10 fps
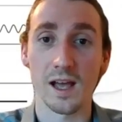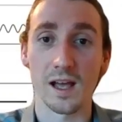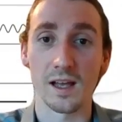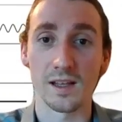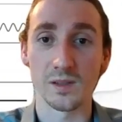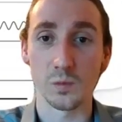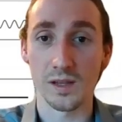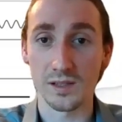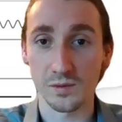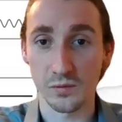uh, as
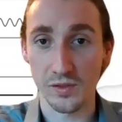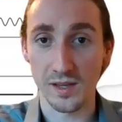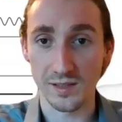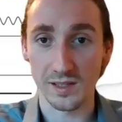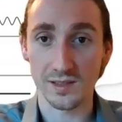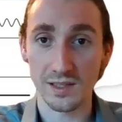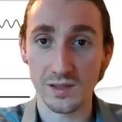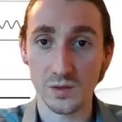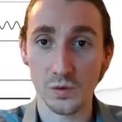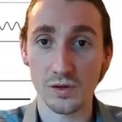well as for things like
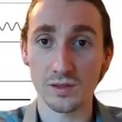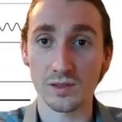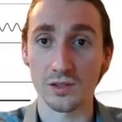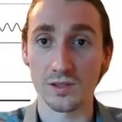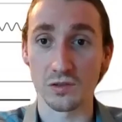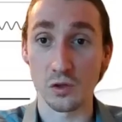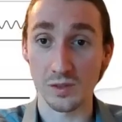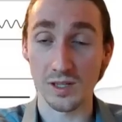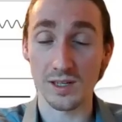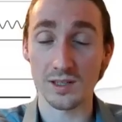skin disorders such as
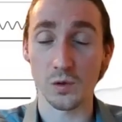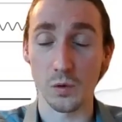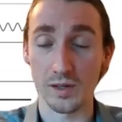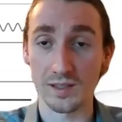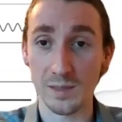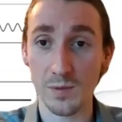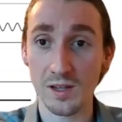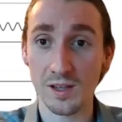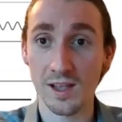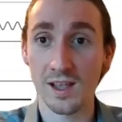dermatitis or
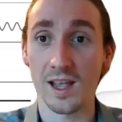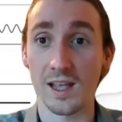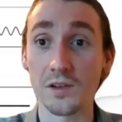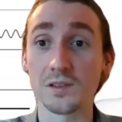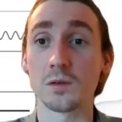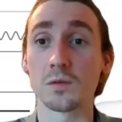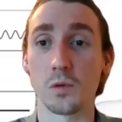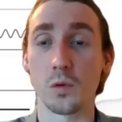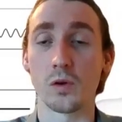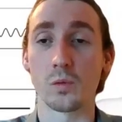eczema, and also
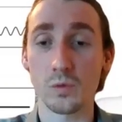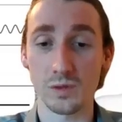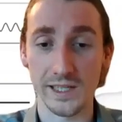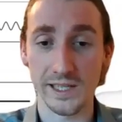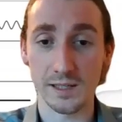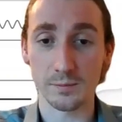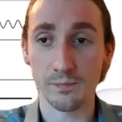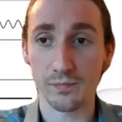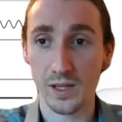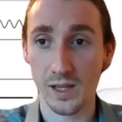for wound healing.
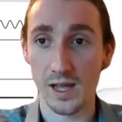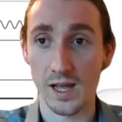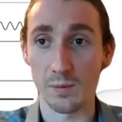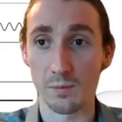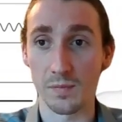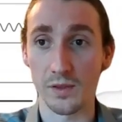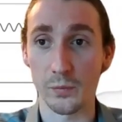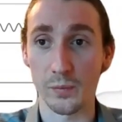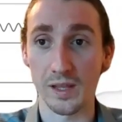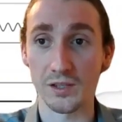Um,
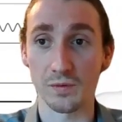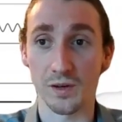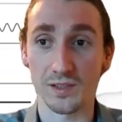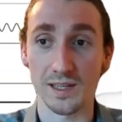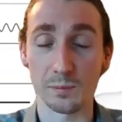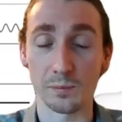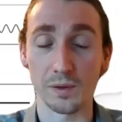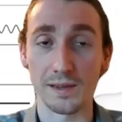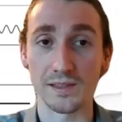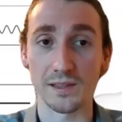the pH of our skin
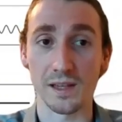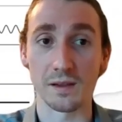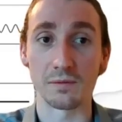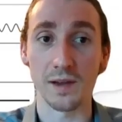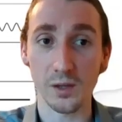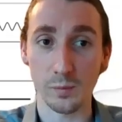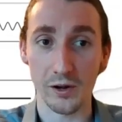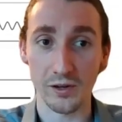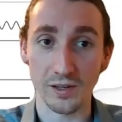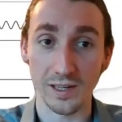plays a vital
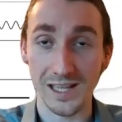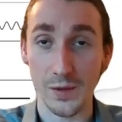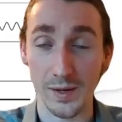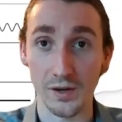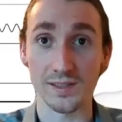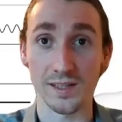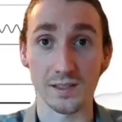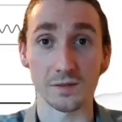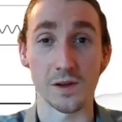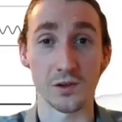part in allowing our
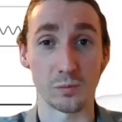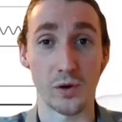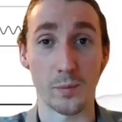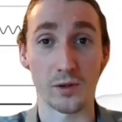cells to function